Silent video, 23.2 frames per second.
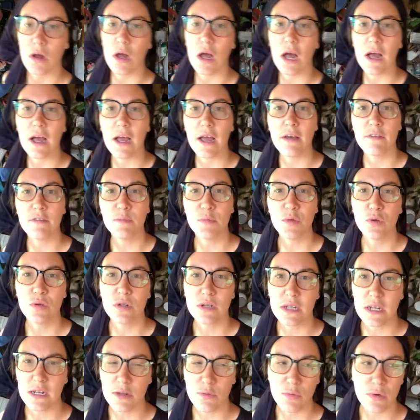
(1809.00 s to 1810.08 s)
I haven't
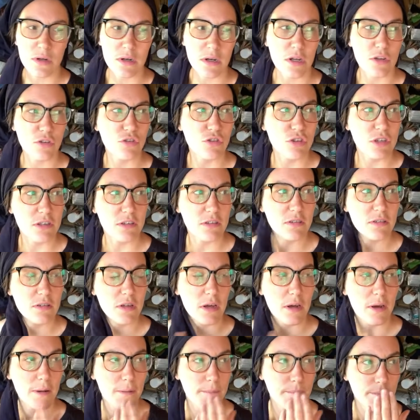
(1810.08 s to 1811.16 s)
muted anyone. She's,
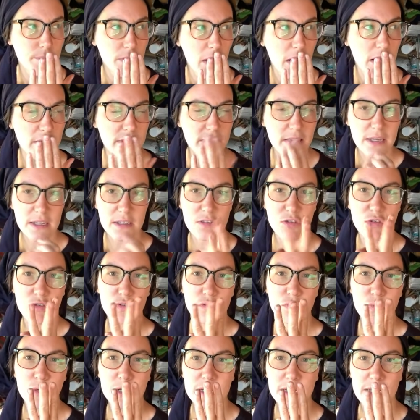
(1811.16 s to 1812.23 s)
I think it's
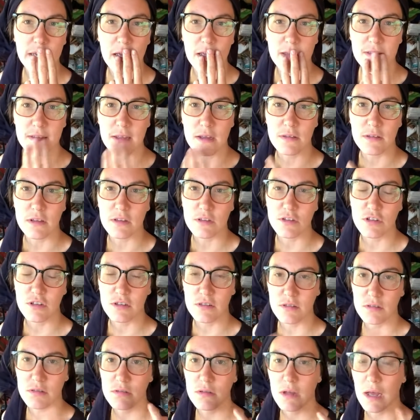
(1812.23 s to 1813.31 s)
3 days now that
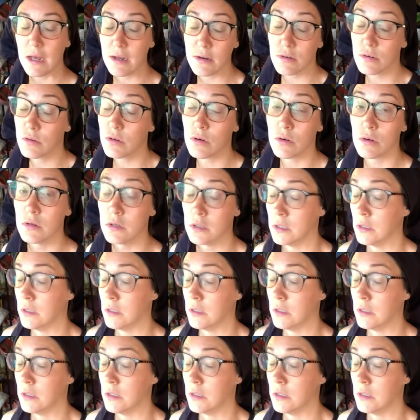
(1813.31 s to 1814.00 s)
she's, I don't know.